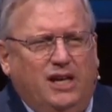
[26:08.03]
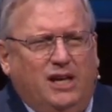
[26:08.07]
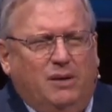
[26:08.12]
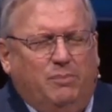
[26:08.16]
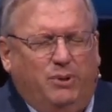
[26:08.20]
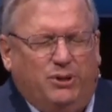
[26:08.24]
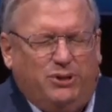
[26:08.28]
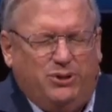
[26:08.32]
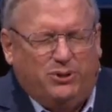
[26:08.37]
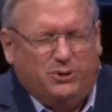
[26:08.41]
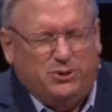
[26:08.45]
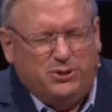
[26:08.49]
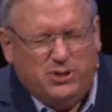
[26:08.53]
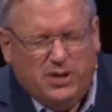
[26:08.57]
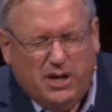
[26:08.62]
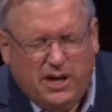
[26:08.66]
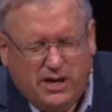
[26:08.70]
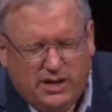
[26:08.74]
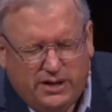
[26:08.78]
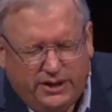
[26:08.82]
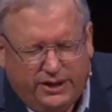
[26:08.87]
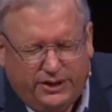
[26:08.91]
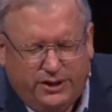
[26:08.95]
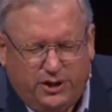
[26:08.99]
But you're
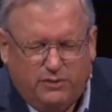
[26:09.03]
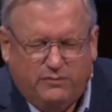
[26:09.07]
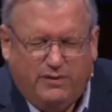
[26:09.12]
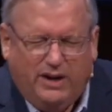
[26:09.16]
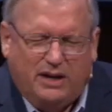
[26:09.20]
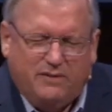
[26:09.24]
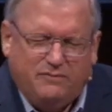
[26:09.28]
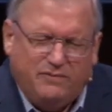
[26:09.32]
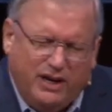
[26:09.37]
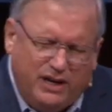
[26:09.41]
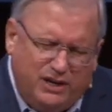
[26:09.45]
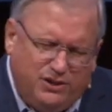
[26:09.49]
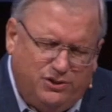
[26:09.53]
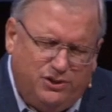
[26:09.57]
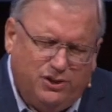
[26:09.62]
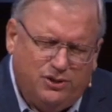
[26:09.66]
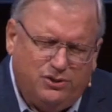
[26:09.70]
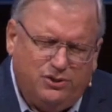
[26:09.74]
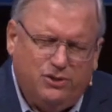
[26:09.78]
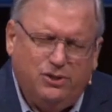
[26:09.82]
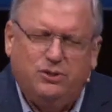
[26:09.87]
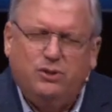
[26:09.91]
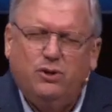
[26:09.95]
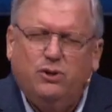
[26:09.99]
young and you're
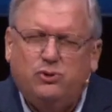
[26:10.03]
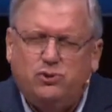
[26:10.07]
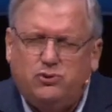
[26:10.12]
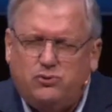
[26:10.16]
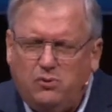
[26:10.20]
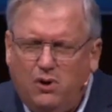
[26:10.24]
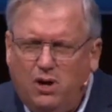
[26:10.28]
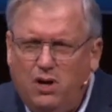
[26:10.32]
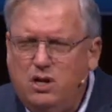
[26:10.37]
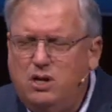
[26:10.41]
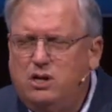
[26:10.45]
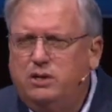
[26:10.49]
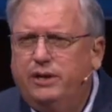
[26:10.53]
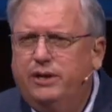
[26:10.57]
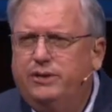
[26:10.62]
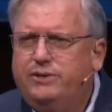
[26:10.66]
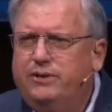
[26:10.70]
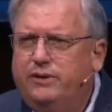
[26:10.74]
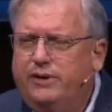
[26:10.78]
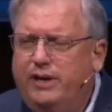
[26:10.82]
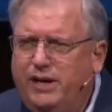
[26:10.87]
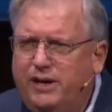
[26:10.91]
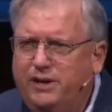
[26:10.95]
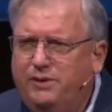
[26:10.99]
vivacious and you're strong and
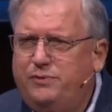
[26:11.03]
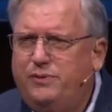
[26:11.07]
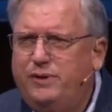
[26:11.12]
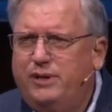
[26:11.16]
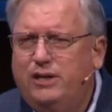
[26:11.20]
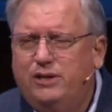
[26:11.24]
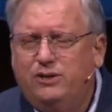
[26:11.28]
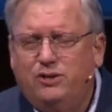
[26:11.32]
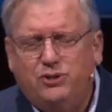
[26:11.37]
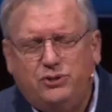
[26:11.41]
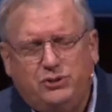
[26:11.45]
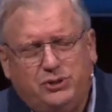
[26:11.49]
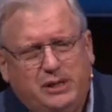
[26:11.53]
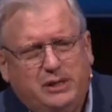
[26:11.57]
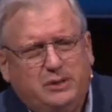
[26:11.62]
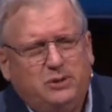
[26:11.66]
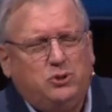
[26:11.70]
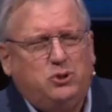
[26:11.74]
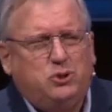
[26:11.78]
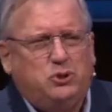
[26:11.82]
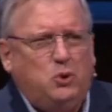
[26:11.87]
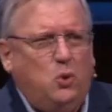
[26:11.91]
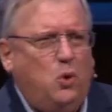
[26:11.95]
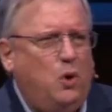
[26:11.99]
you're healthy and you see
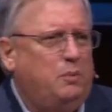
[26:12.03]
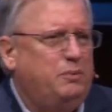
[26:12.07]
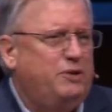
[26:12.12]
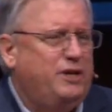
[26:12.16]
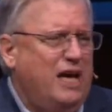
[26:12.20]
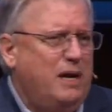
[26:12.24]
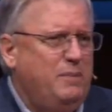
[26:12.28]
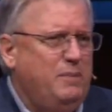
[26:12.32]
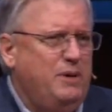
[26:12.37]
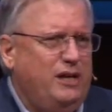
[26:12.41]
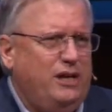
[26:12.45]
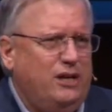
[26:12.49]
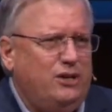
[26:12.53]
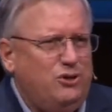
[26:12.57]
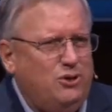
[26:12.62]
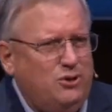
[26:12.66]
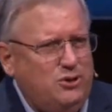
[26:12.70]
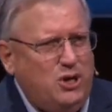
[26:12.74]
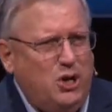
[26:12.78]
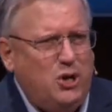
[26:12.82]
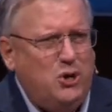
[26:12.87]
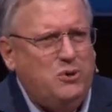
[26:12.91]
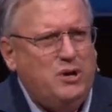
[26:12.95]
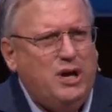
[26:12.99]
the storm coming and you
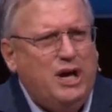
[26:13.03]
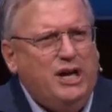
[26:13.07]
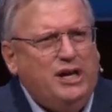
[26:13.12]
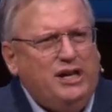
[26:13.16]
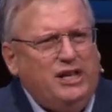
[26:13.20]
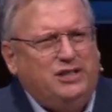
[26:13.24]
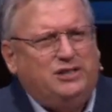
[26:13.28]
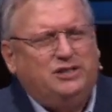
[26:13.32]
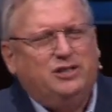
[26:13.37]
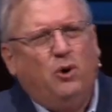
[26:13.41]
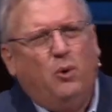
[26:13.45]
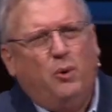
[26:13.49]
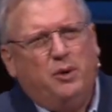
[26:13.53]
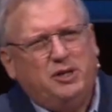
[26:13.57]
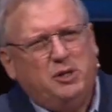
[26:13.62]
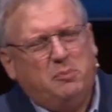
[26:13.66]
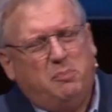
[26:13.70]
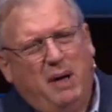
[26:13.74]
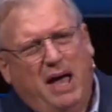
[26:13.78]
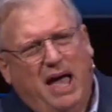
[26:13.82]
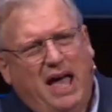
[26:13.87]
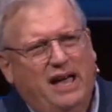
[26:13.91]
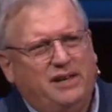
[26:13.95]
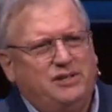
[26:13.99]
know it's going to
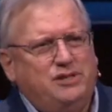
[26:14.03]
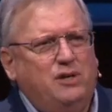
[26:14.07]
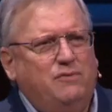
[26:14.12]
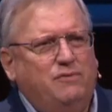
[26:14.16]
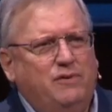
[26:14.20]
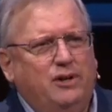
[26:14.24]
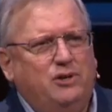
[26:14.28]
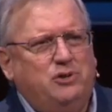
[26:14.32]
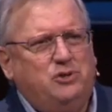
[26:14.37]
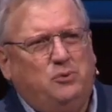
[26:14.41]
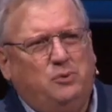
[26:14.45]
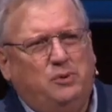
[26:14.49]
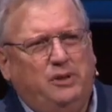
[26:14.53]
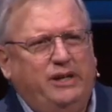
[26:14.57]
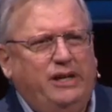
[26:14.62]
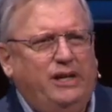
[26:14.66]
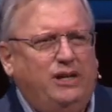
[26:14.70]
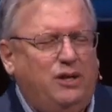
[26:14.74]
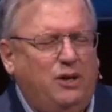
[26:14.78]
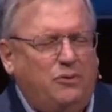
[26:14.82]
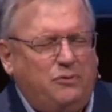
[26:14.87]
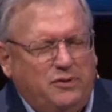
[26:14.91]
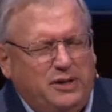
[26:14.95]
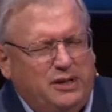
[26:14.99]
pass eventually
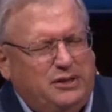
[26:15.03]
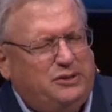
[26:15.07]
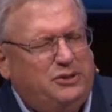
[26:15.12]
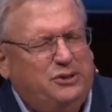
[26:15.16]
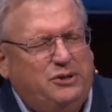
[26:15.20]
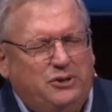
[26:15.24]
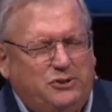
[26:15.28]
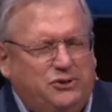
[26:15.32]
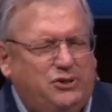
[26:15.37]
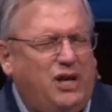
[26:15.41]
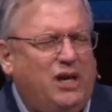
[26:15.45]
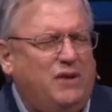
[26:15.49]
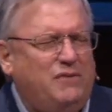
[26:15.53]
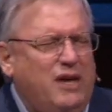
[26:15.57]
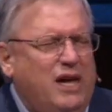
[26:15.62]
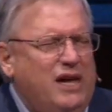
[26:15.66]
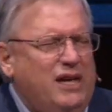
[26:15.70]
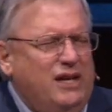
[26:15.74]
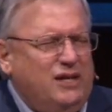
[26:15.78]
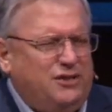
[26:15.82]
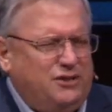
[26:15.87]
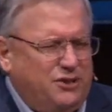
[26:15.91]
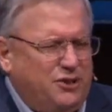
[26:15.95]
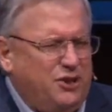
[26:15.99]
and you think to yourself,
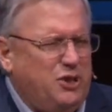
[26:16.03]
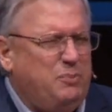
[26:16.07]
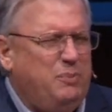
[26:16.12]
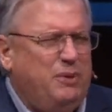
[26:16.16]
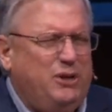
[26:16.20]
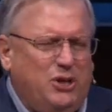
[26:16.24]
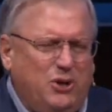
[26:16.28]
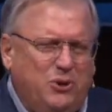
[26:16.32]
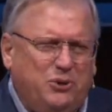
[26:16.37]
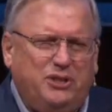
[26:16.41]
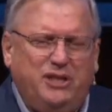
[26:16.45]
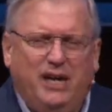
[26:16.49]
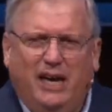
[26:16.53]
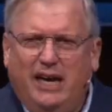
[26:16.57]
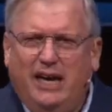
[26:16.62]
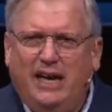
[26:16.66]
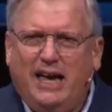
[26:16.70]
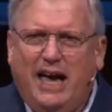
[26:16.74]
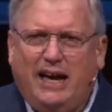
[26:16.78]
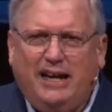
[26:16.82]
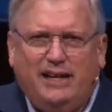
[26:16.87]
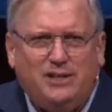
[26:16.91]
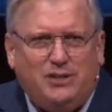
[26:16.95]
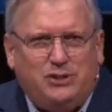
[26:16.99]
it's going to be okay.
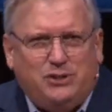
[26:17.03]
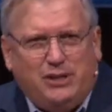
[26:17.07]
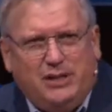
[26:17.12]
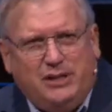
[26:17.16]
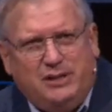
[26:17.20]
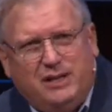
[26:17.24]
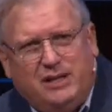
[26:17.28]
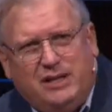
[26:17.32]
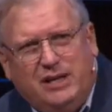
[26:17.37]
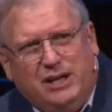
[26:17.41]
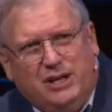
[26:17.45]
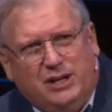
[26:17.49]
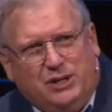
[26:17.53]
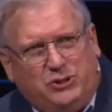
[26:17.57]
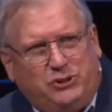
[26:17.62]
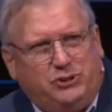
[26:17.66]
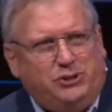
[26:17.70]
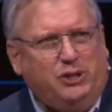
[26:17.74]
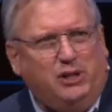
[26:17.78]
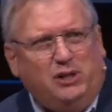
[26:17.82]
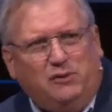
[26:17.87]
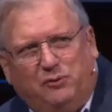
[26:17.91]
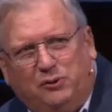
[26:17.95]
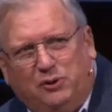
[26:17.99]
I can see the
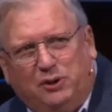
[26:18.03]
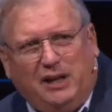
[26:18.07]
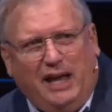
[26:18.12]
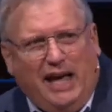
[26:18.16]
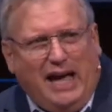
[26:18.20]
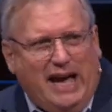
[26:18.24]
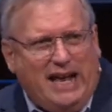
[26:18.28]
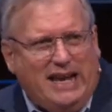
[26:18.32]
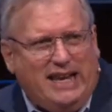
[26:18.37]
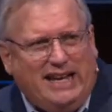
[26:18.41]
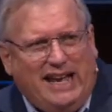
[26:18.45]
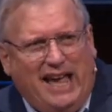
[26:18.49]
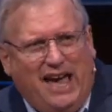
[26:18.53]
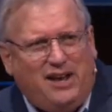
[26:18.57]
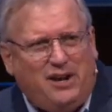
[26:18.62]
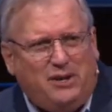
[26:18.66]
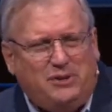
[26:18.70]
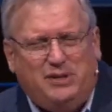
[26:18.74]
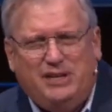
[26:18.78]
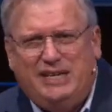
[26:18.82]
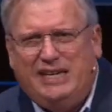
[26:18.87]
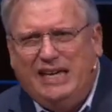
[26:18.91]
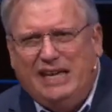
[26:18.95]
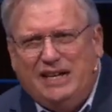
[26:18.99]
silver lining out
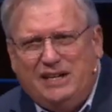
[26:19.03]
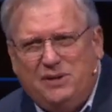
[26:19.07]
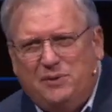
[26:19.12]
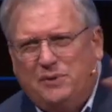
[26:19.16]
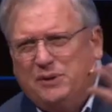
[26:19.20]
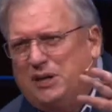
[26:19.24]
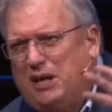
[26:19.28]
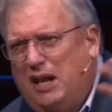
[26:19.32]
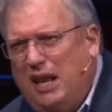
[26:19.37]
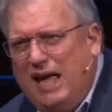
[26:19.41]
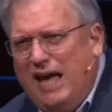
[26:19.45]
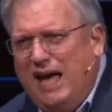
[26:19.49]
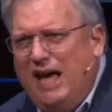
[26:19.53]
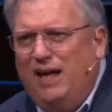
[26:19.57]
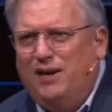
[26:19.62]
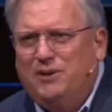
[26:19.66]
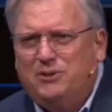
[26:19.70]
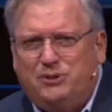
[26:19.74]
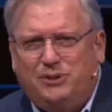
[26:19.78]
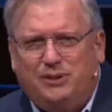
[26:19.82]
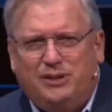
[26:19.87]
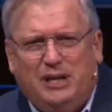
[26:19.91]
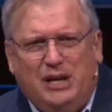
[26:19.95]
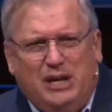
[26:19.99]
at the end of the
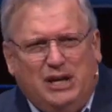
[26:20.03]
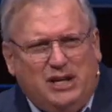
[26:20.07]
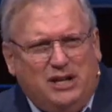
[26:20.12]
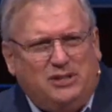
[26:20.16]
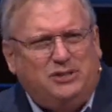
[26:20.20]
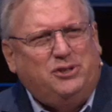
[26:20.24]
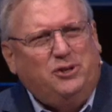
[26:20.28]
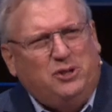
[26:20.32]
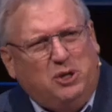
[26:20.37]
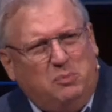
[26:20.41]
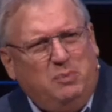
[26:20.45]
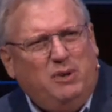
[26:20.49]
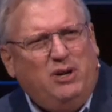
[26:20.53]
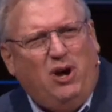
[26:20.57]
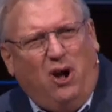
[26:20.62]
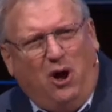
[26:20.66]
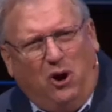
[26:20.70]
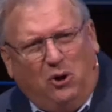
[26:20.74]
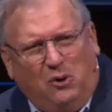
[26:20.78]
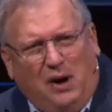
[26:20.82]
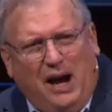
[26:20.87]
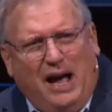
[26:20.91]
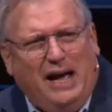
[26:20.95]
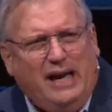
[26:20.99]
clouds and it's going to be
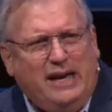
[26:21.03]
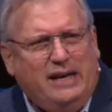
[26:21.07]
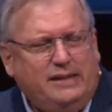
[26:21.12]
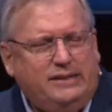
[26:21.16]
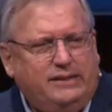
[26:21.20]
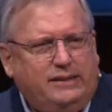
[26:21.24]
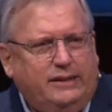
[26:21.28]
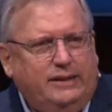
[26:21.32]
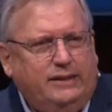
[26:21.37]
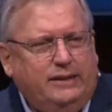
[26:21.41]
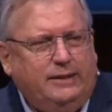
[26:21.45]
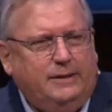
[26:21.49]
all right.